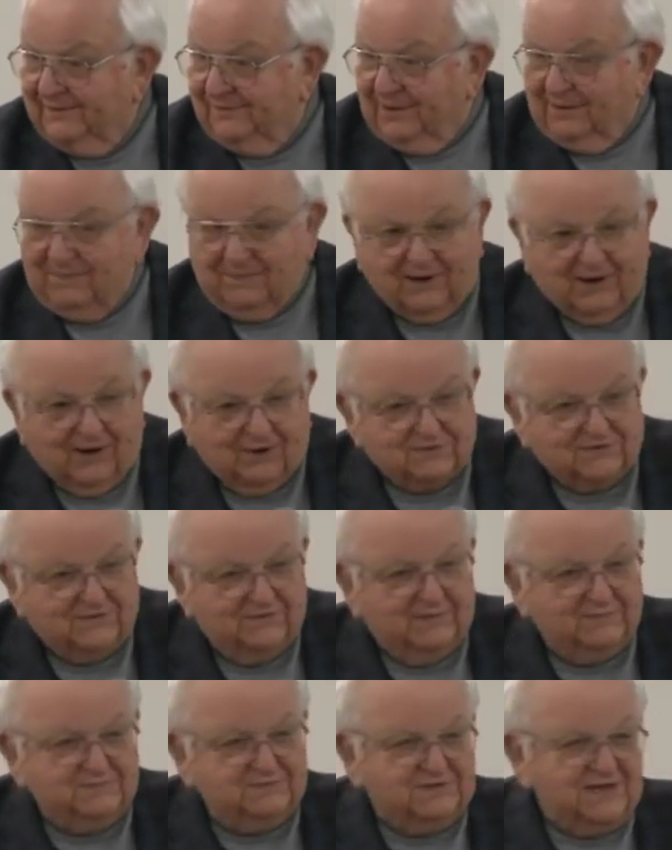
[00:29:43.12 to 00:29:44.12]
Well, because of
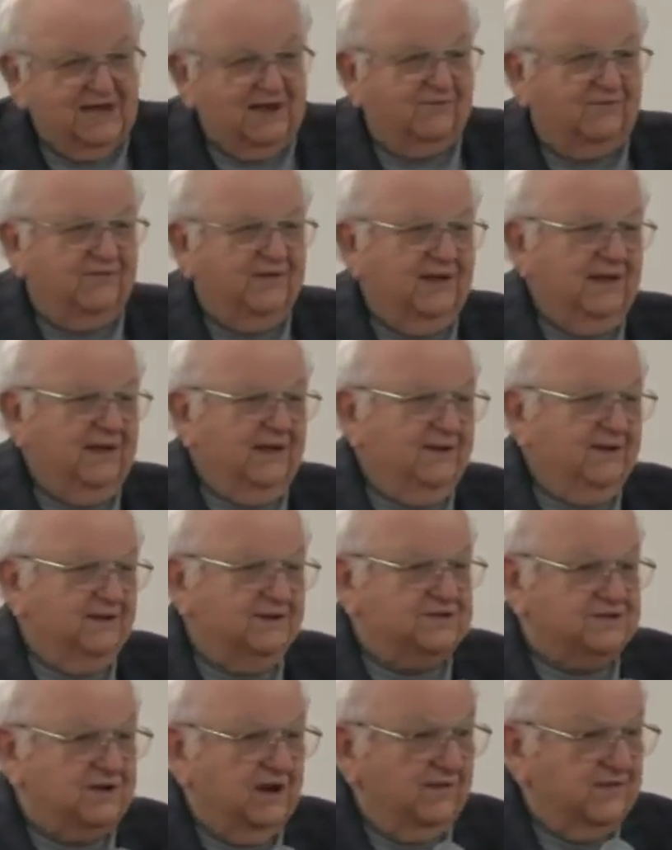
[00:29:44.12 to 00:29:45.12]
himself. You
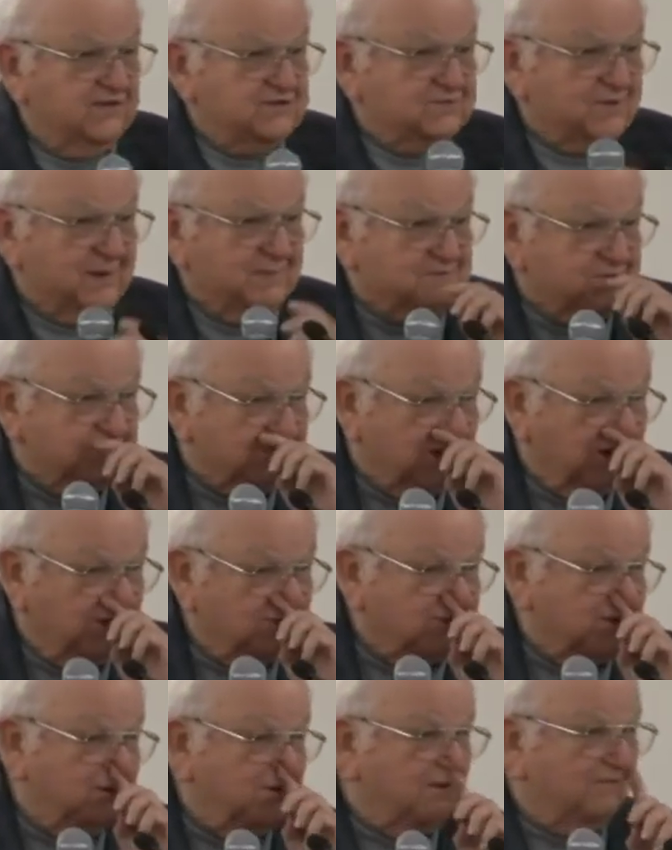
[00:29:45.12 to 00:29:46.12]
study the scriptures
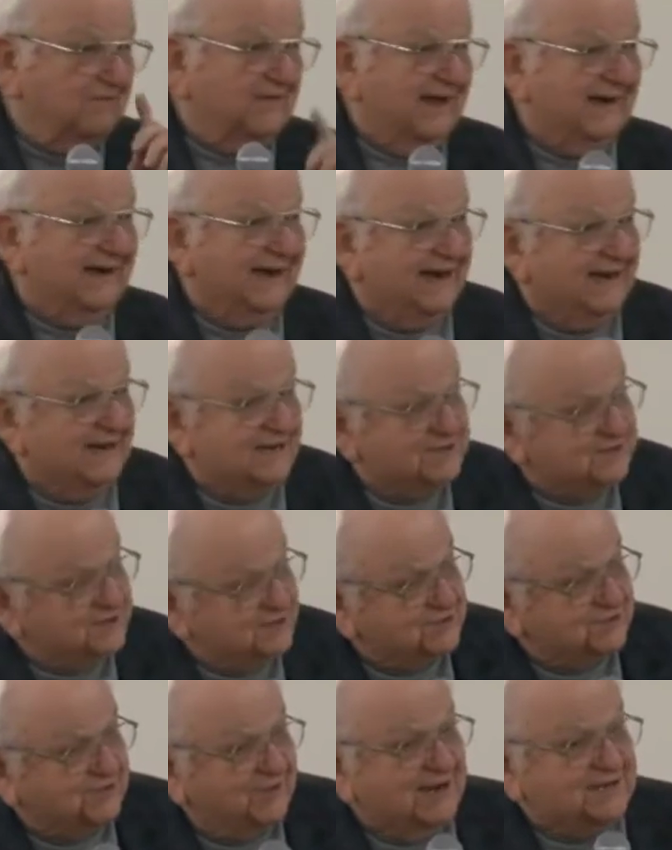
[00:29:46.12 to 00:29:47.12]
closely, you find out his
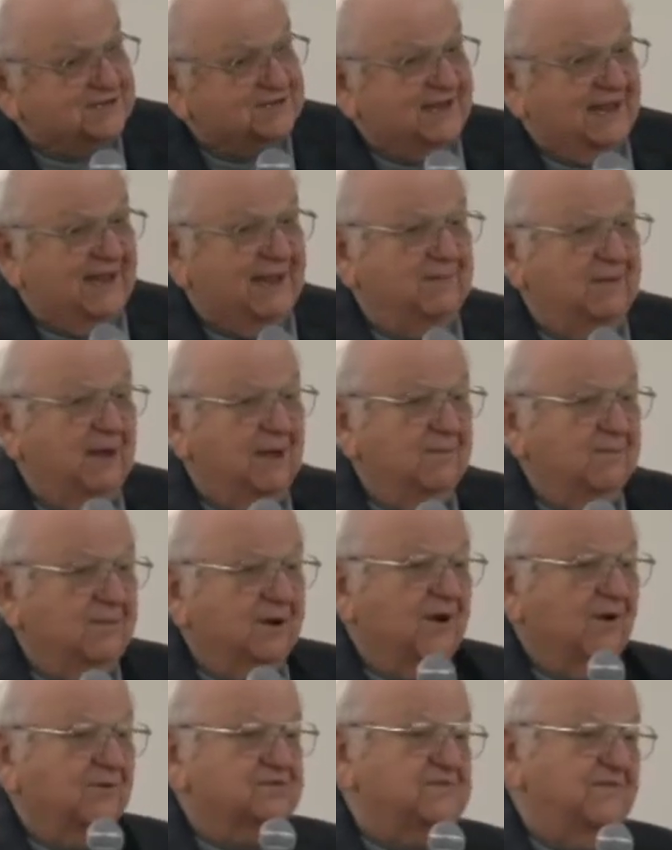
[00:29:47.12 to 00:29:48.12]
distress came
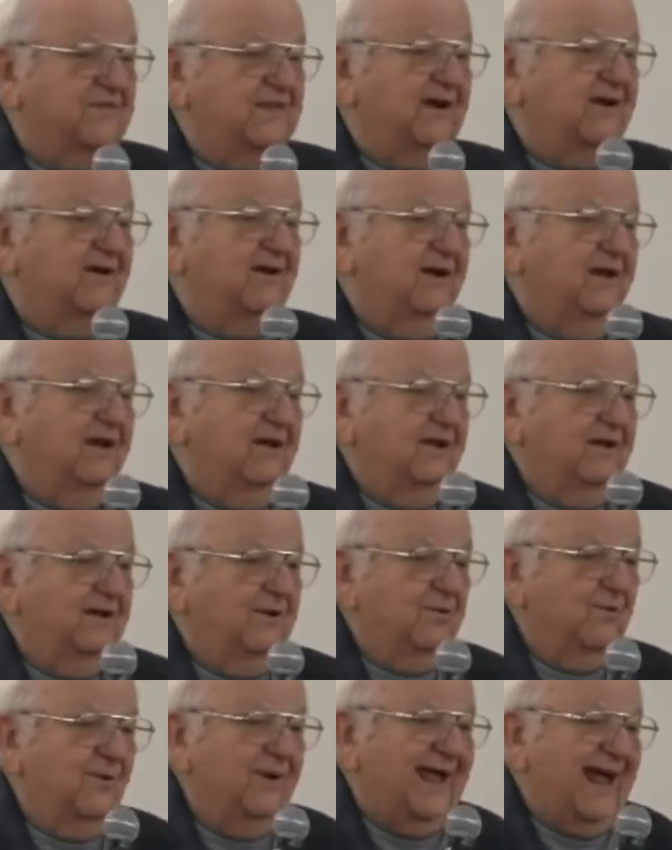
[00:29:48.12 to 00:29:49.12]
because of their
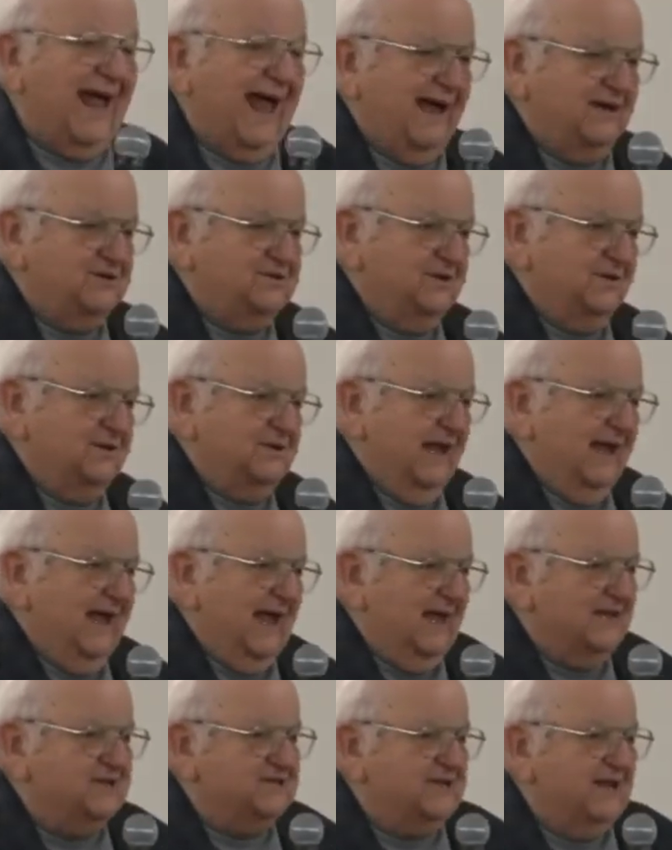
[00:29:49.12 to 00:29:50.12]
reaction.
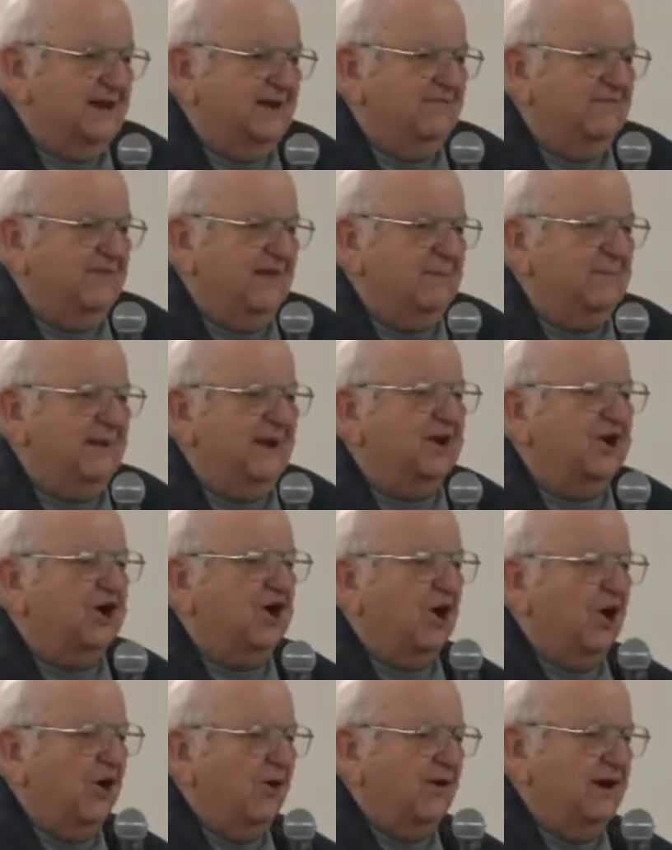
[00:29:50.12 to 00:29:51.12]
Instead of them
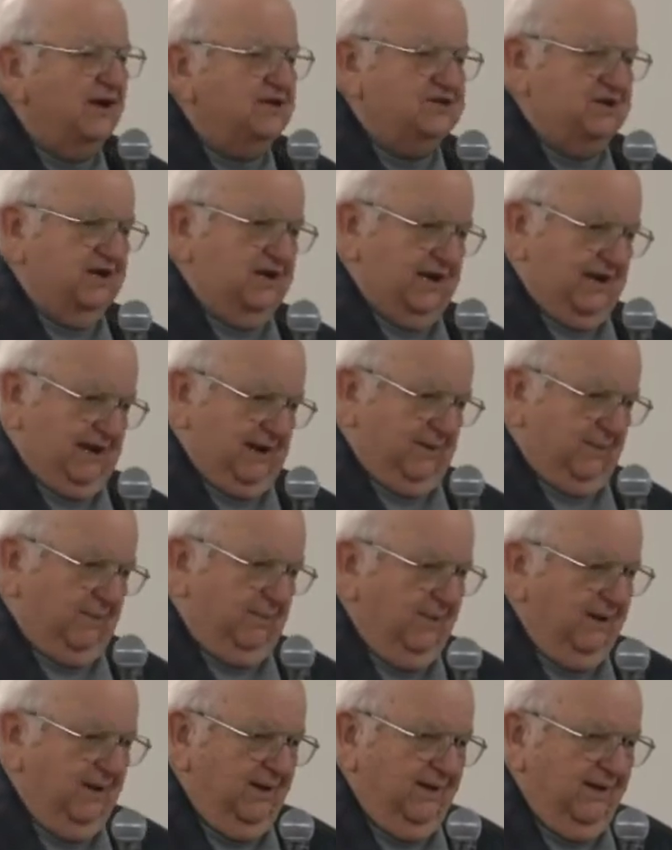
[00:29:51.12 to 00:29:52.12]
encouraging
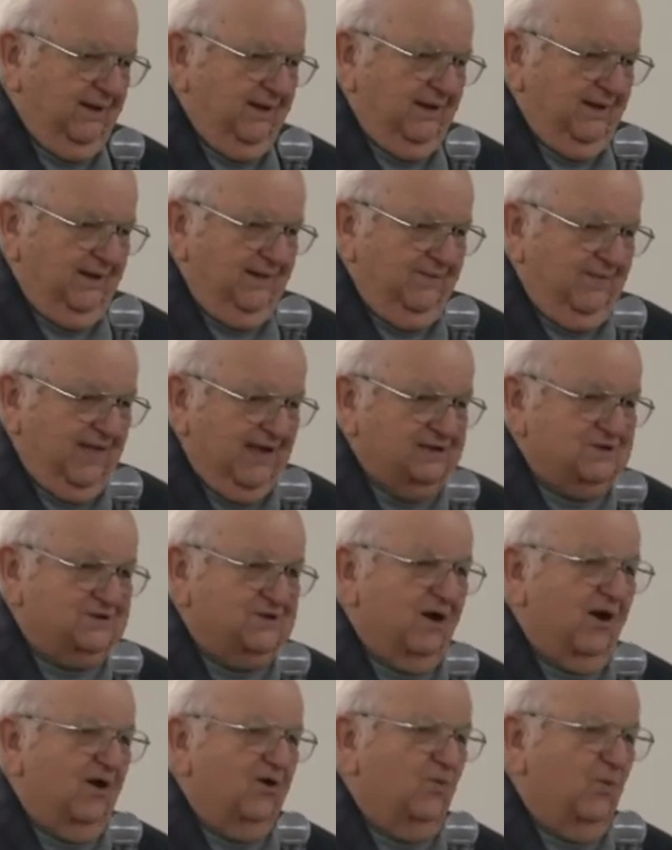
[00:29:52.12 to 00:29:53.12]
him, they
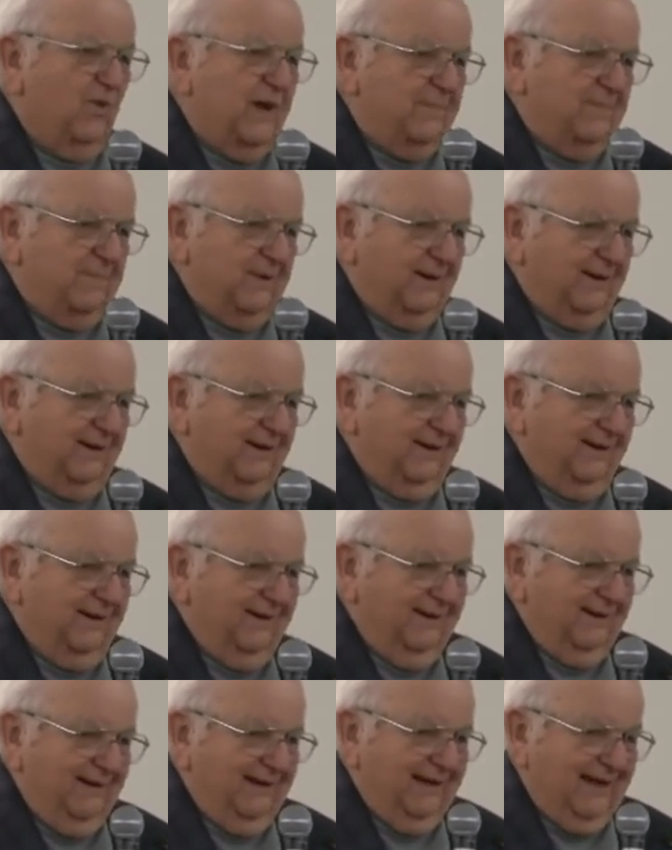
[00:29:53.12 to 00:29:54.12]
start weeping.
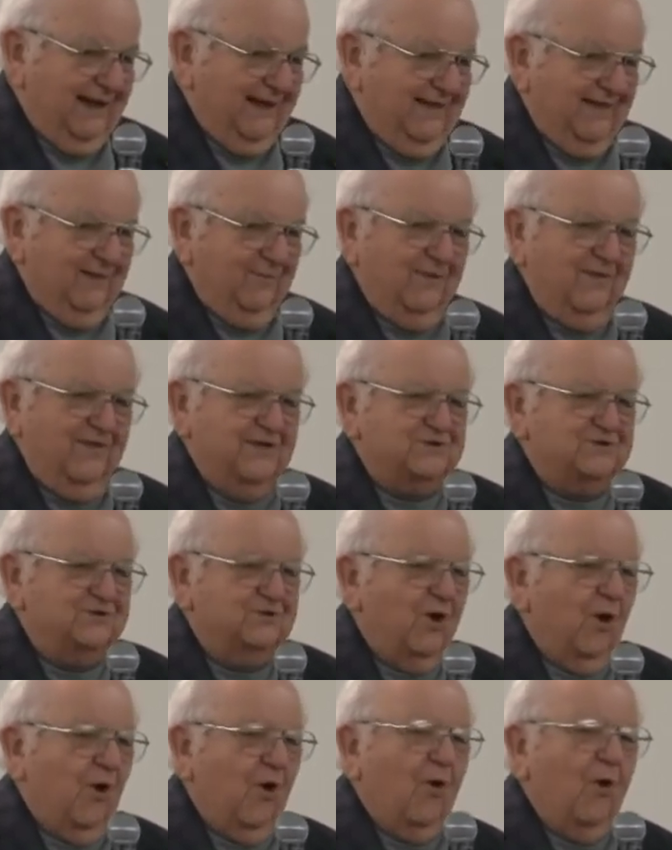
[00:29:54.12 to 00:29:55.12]
And then when there's
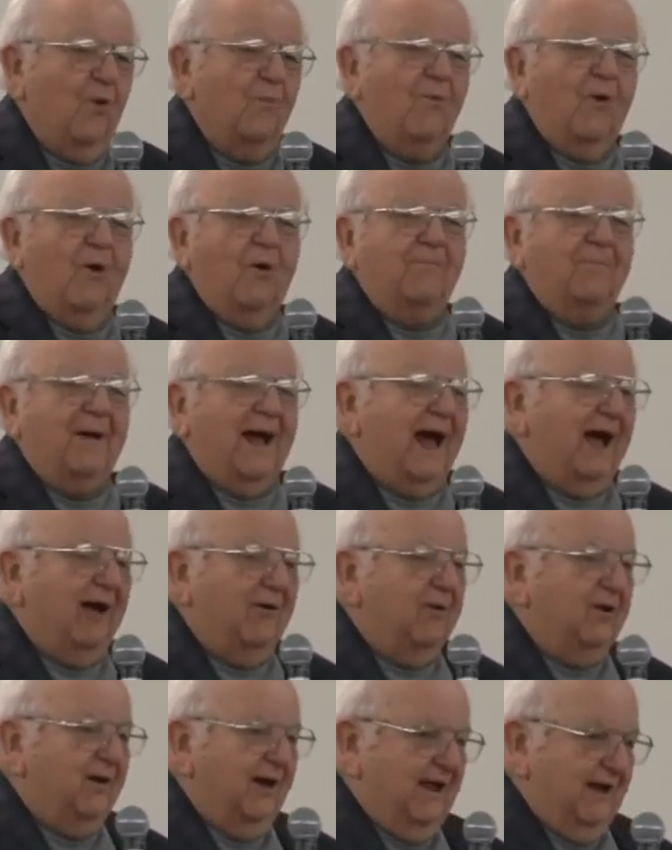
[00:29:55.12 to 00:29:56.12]
no more
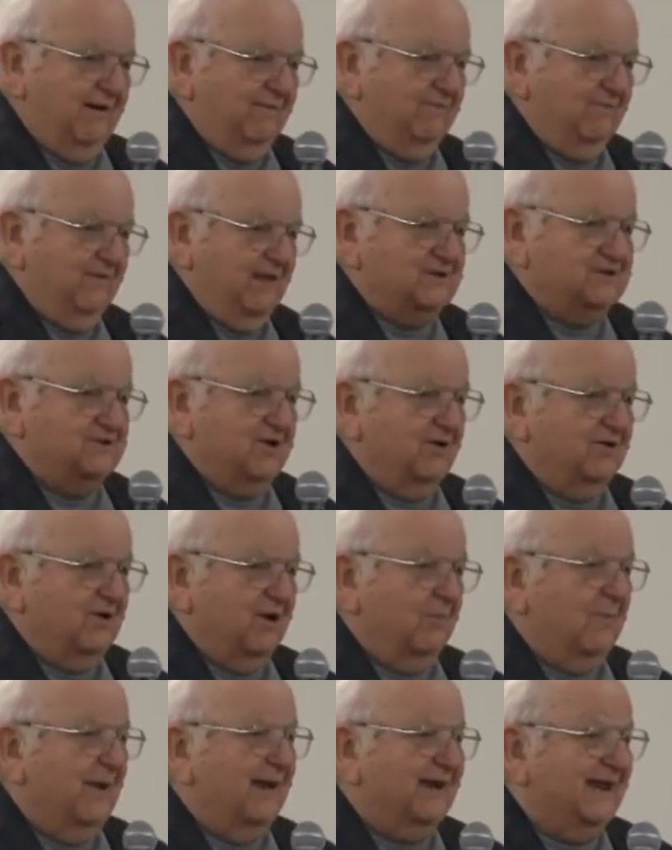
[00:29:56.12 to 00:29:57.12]
power left, they start
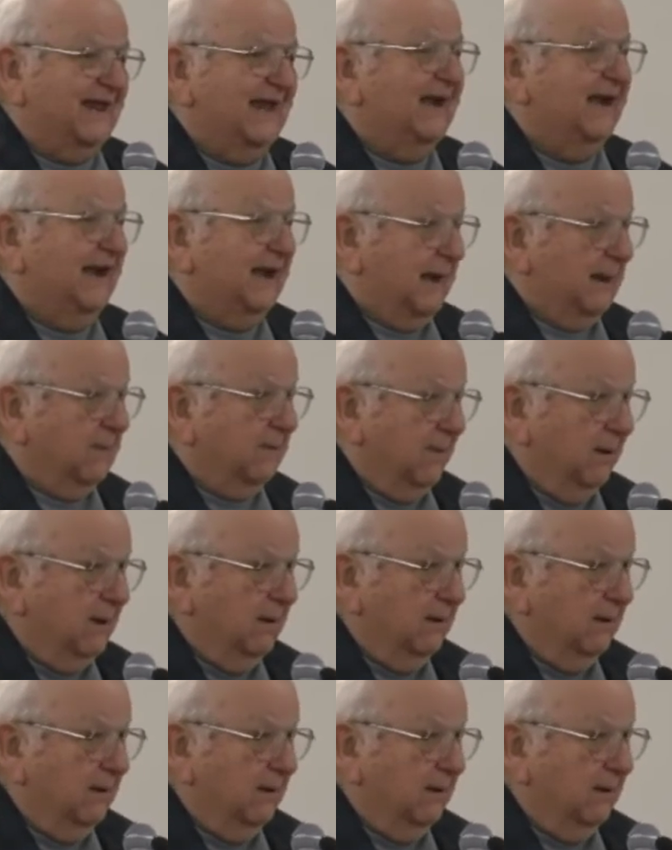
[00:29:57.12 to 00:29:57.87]
talking about killing him.